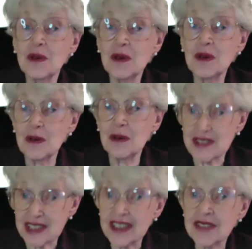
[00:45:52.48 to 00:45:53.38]
starting
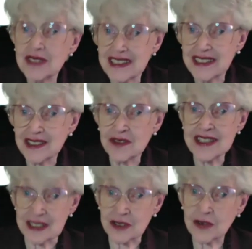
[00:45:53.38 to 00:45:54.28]
with the difference in
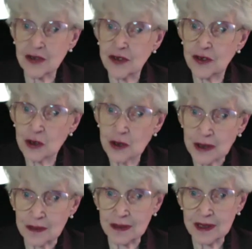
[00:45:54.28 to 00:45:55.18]
form
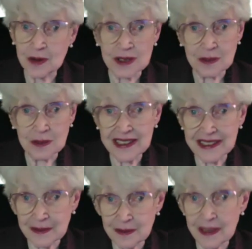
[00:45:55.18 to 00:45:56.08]
between
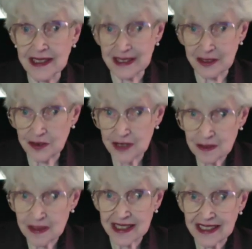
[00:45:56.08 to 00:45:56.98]
male and
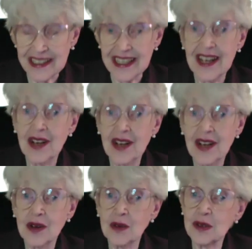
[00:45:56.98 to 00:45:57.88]
female,
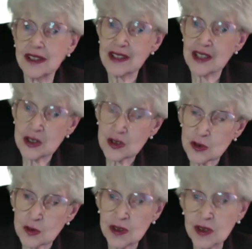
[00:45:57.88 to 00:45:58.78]
with
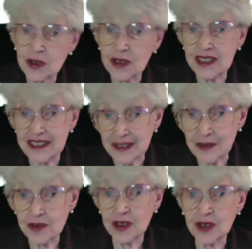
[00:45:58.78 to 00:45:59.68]
superiority and
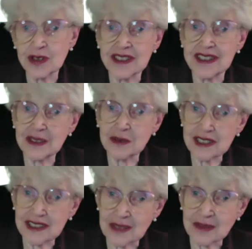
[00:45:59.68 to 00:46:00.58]
inferiority, with
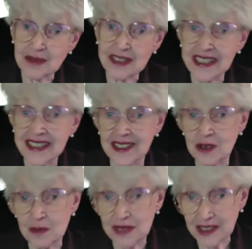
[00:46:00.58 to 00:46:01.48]
dominating or
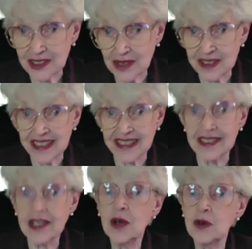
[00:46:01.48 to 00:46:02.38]
being dominated,
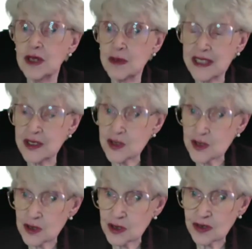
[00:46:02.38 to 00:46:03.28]
with being
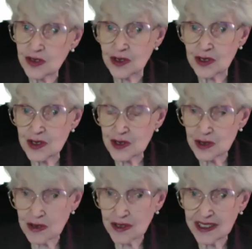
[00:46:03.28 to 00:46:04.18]
served or
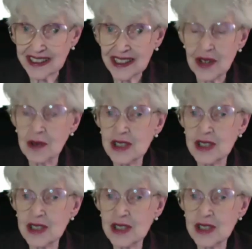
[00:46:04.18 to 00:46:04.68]
serving, which